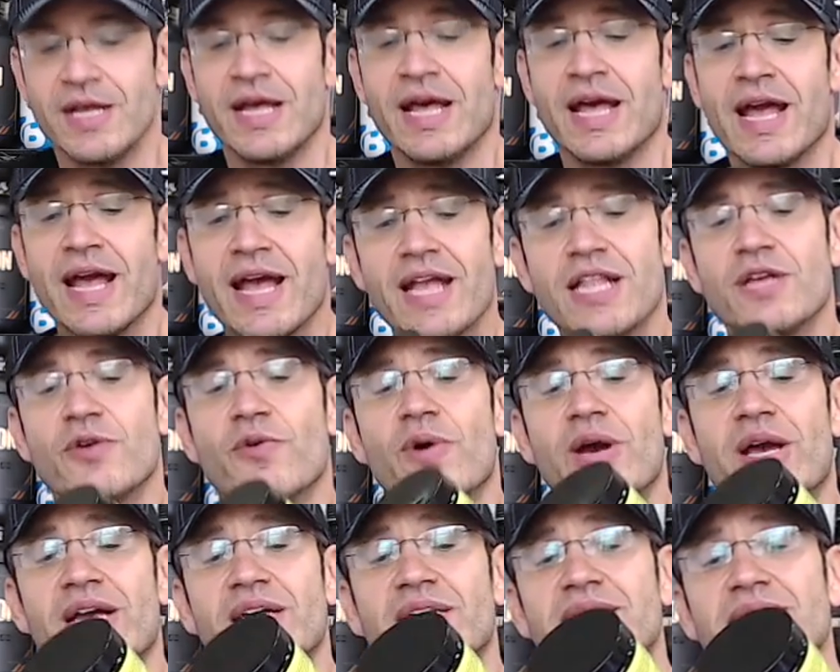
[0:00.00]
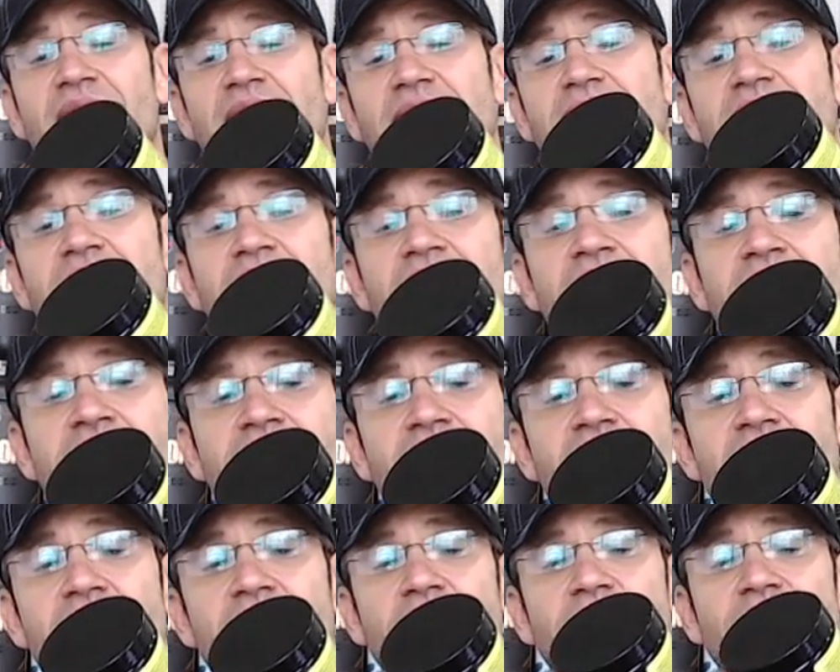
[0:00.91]
Anyway, Assassin
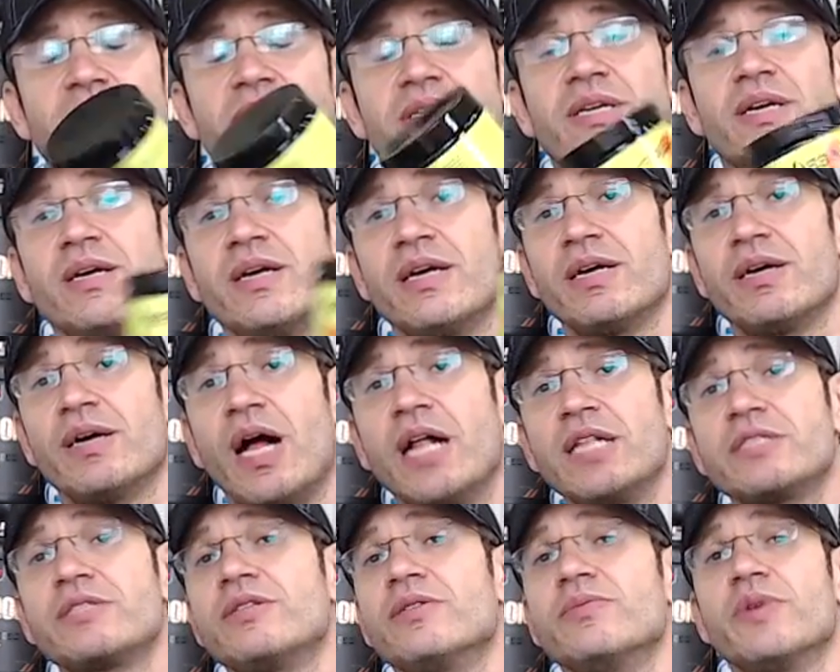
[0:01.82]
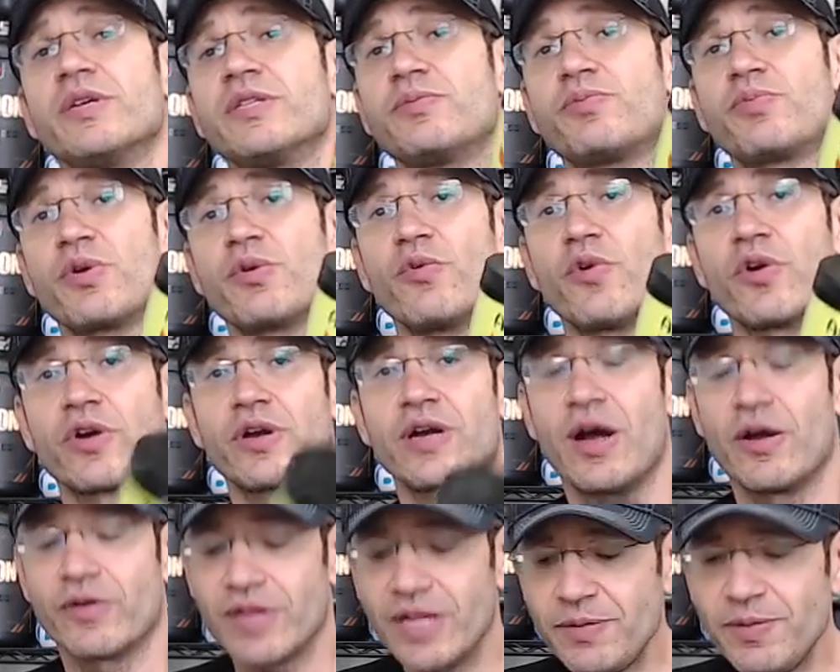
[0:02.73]
Untamed, ultimate
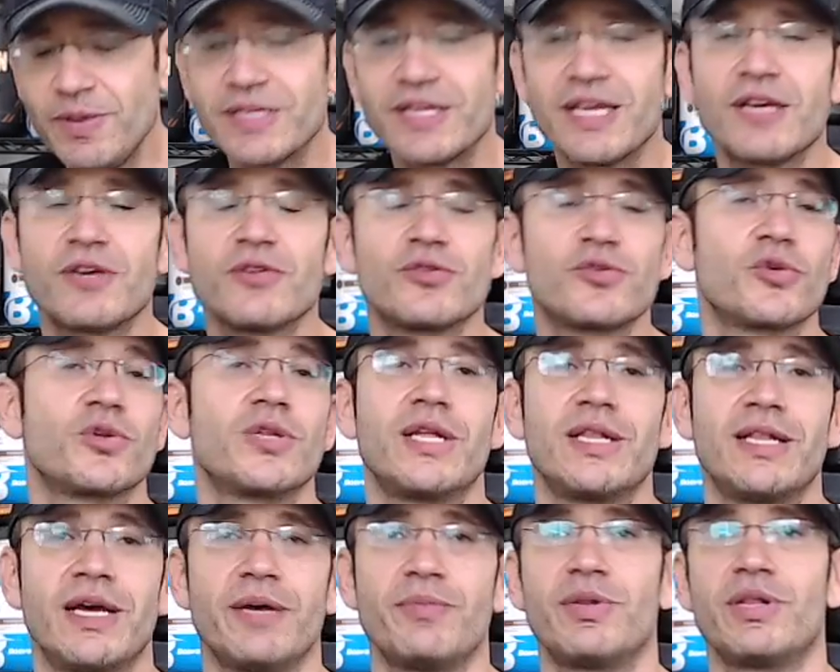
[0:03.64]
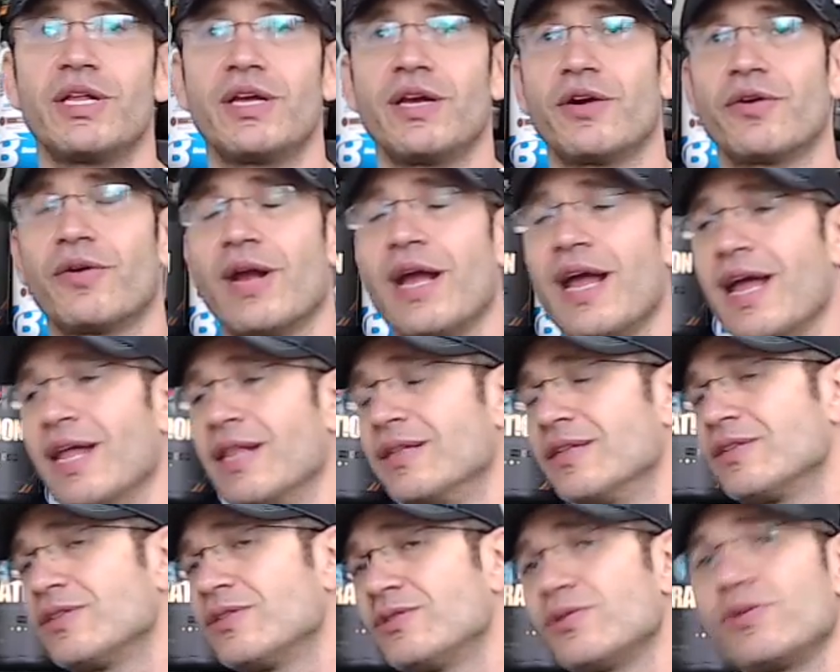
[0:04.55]
pre-workout. Let me take you through the label here
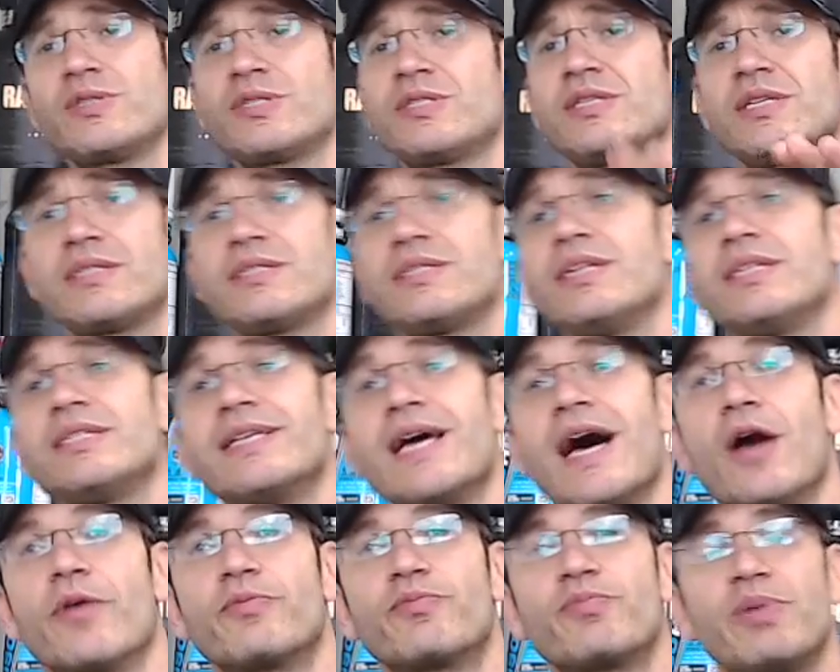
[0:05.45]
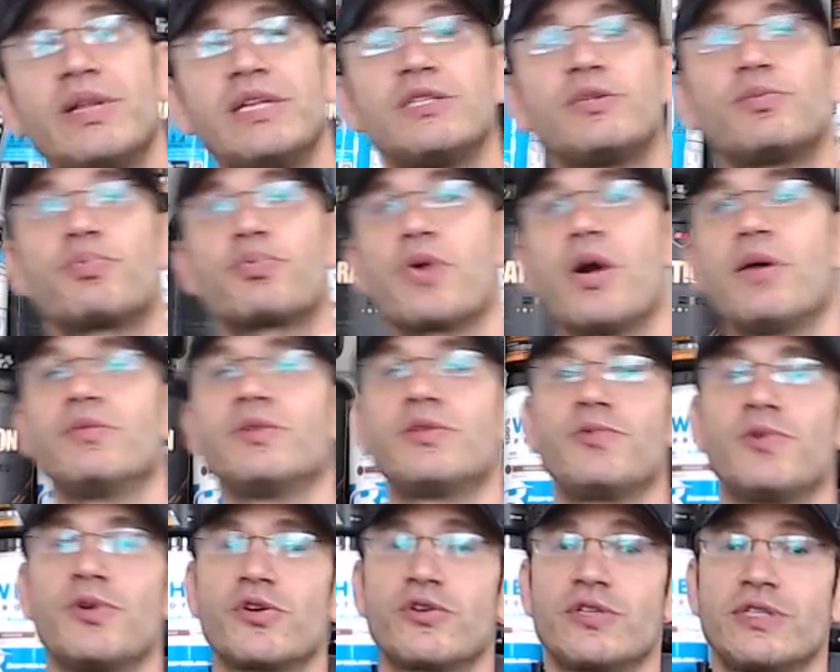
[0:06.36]
and just sit down. Please promise
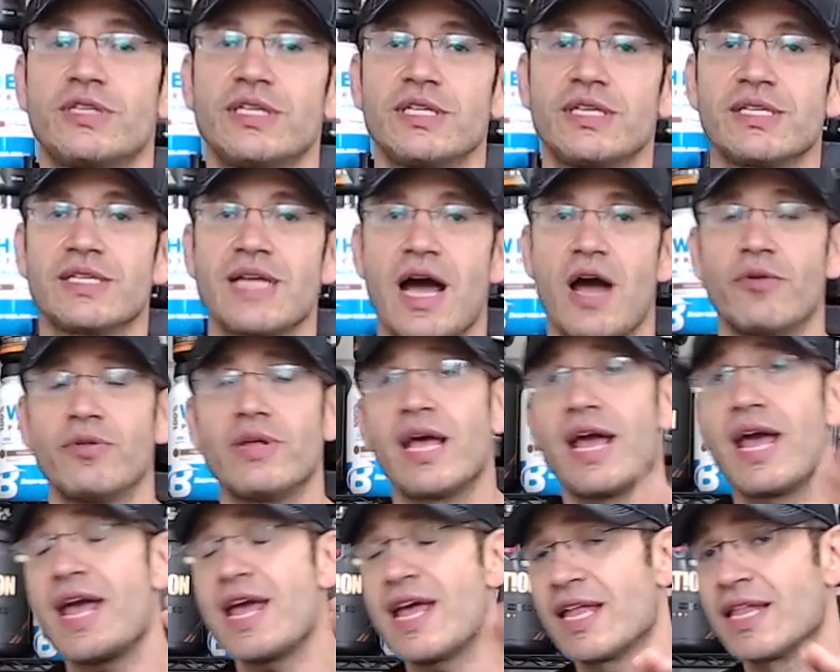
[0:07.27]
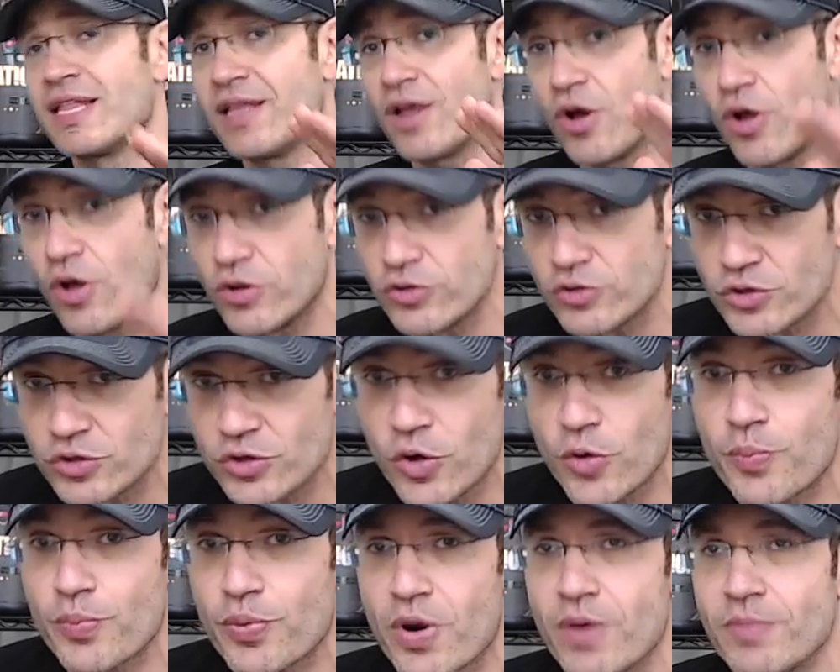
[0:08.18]
me you're sitting down, and also
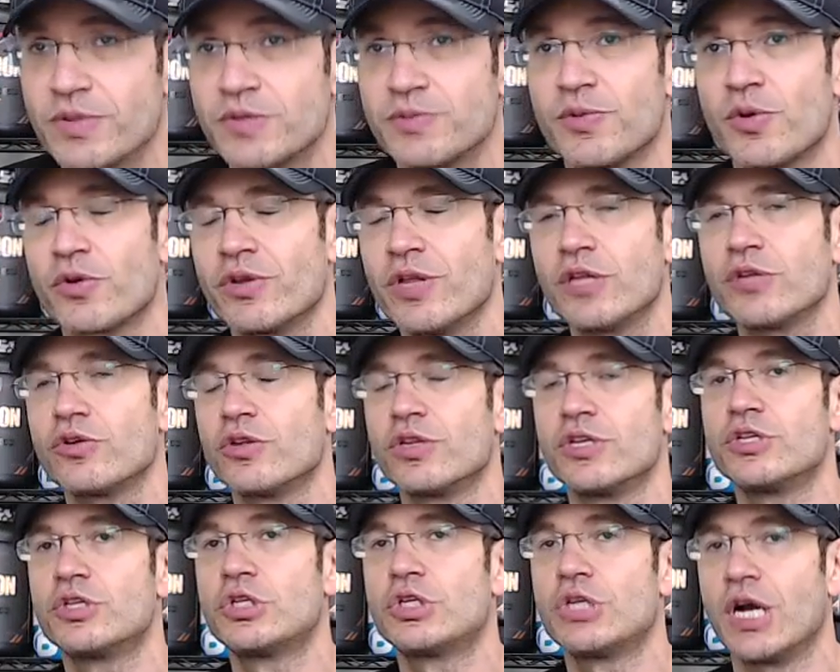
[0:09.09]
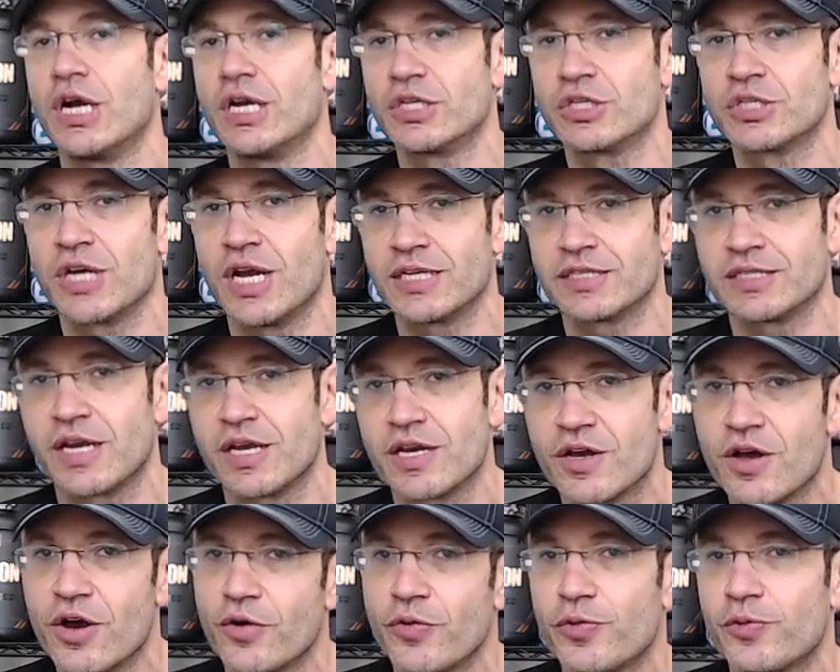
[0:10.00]
promise me you're not going to judge as I
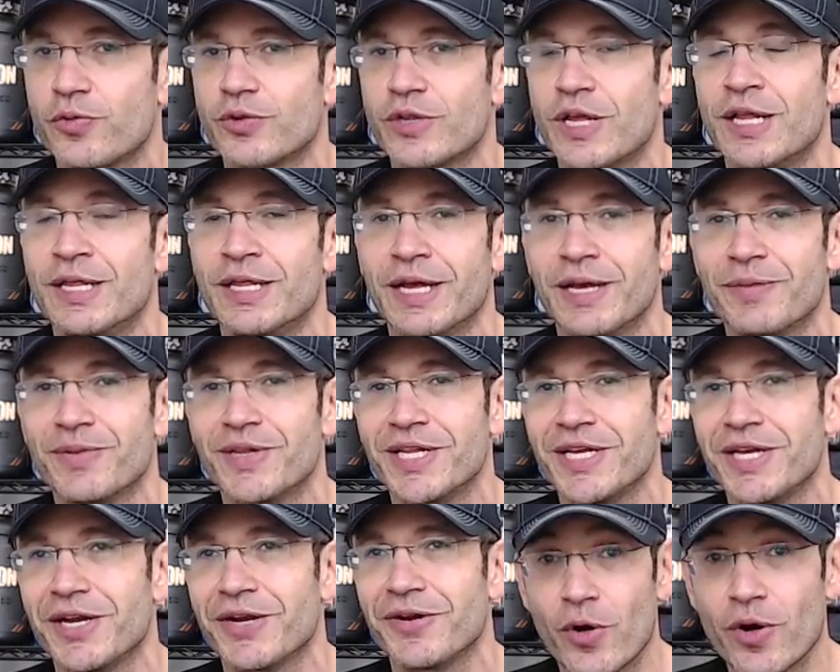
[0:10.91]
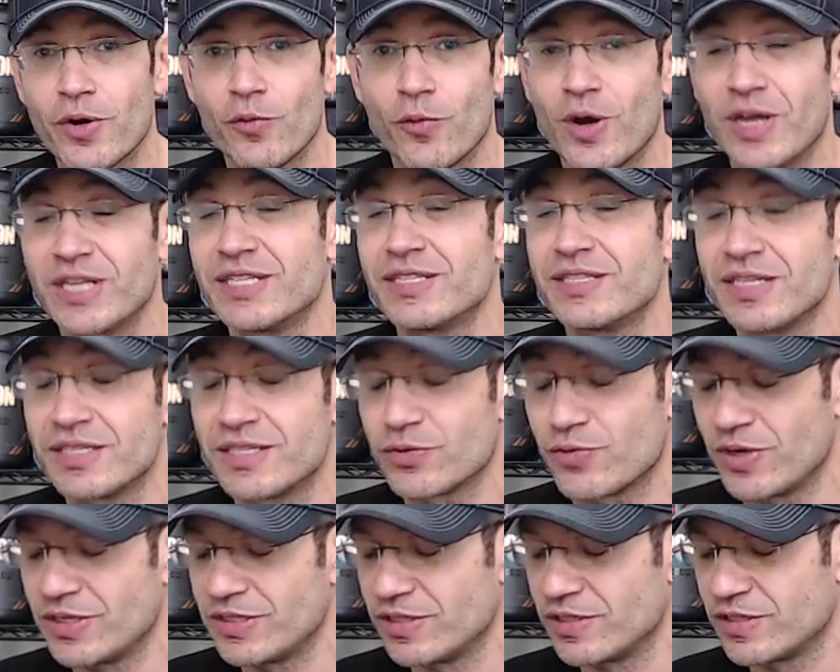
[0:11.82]
go through the label here. What is this
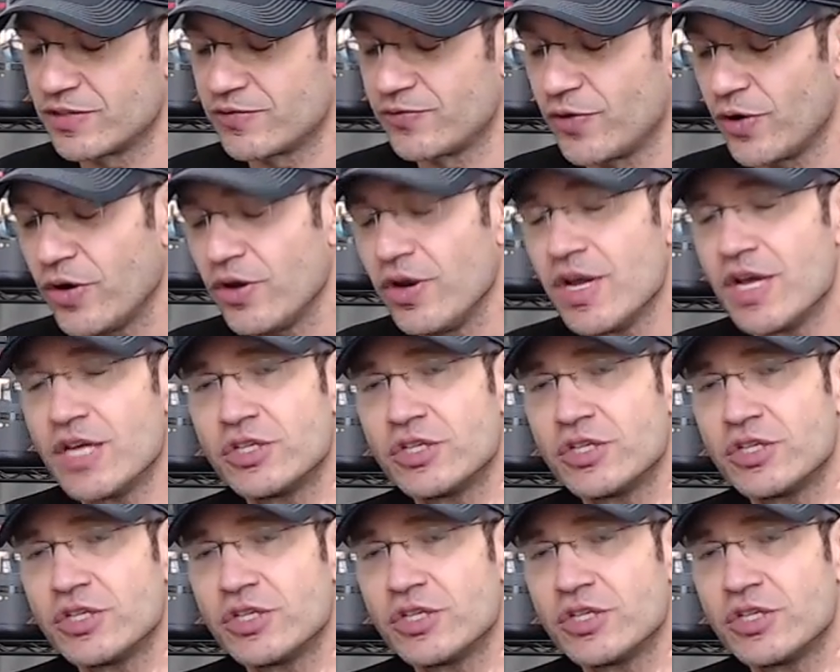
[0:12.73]
craziness for?